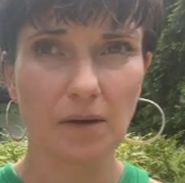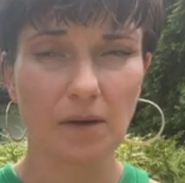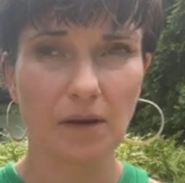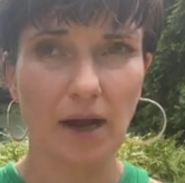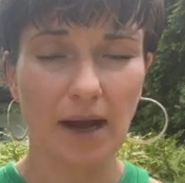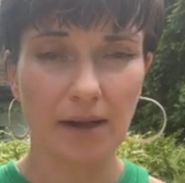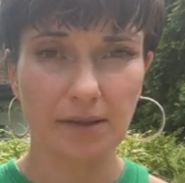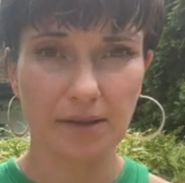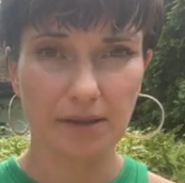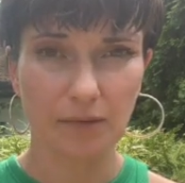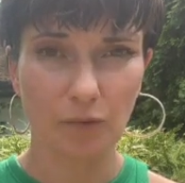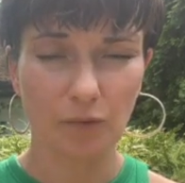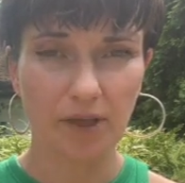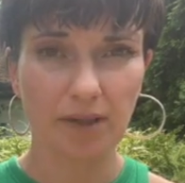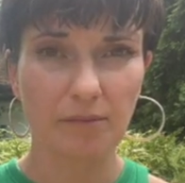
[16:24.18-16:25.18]
and
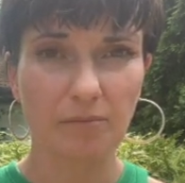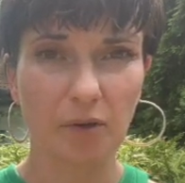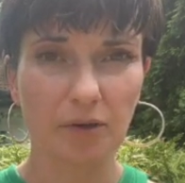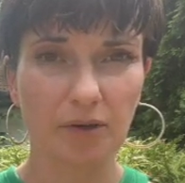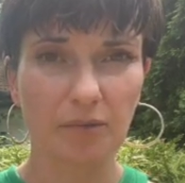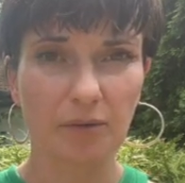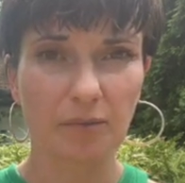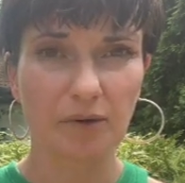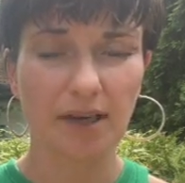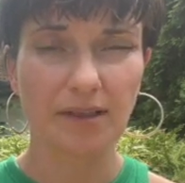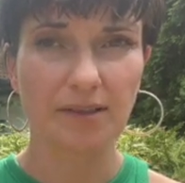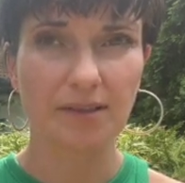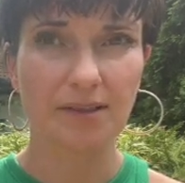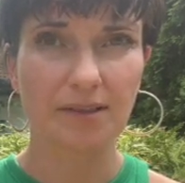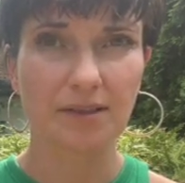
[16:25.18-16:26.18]
with embodiment
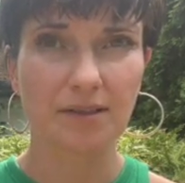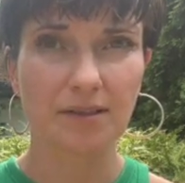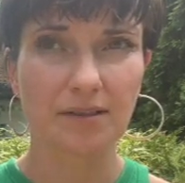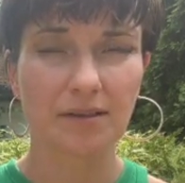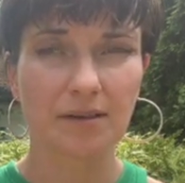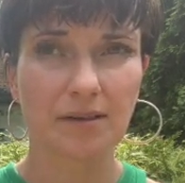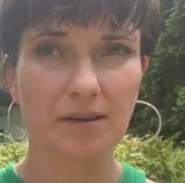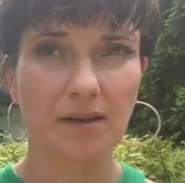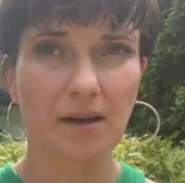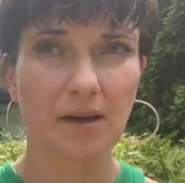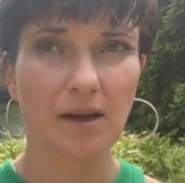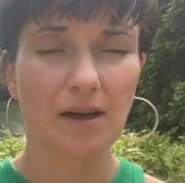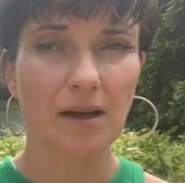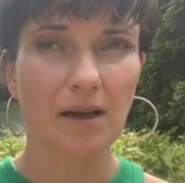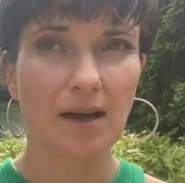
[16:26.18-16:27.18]
practices.
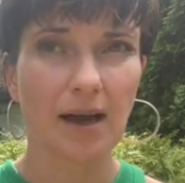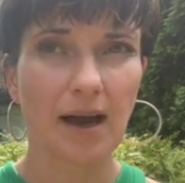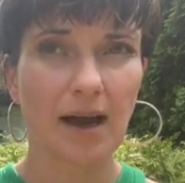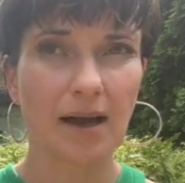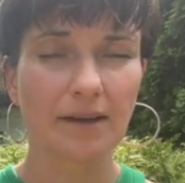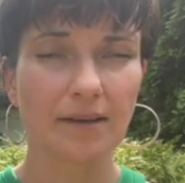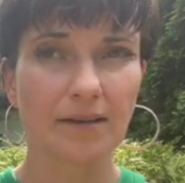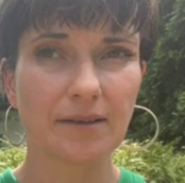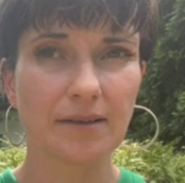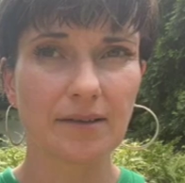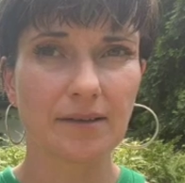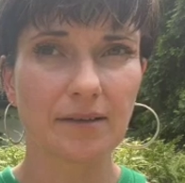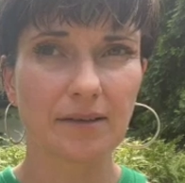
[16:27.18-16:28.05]
And